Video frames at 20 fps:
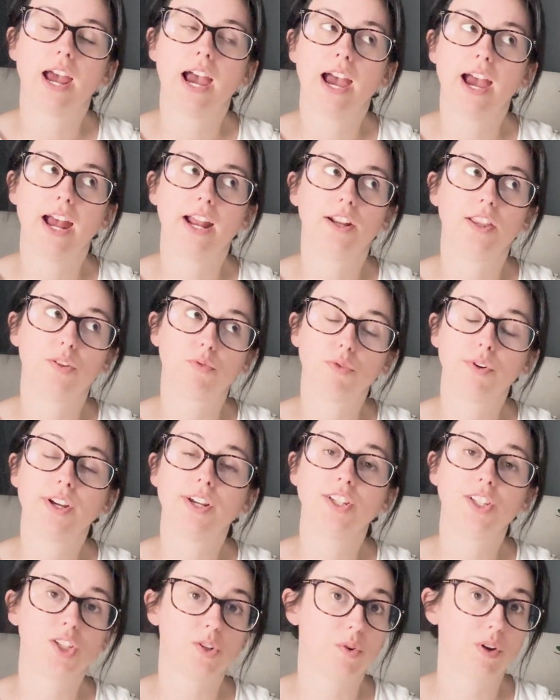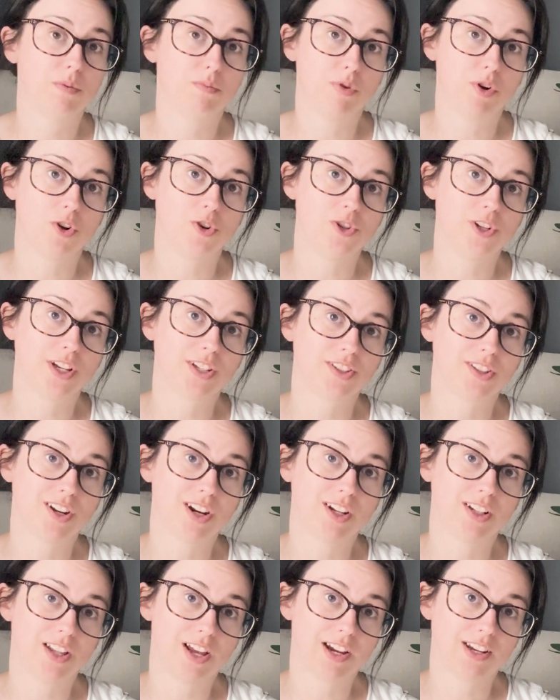and 3 sewing projects that
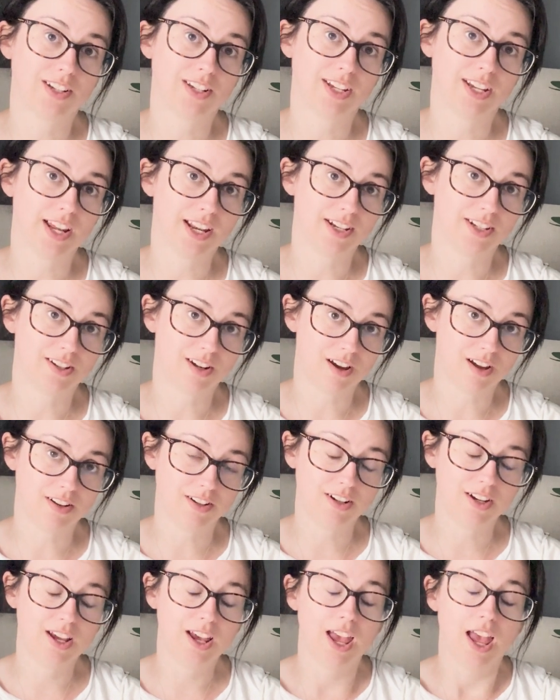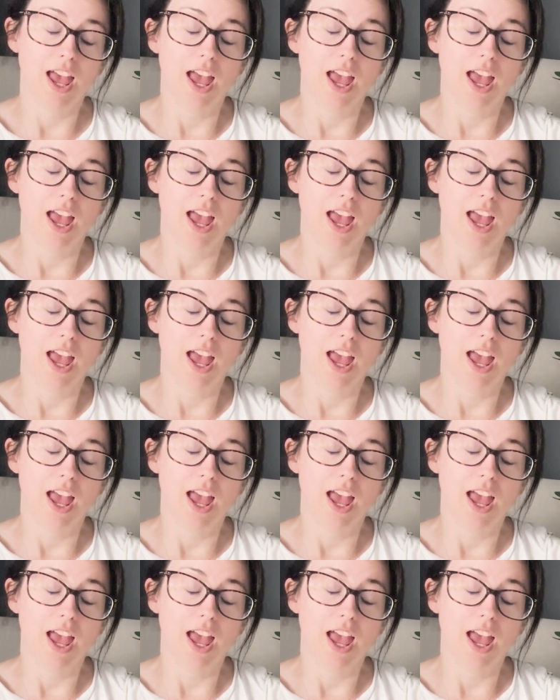I'd like to get done.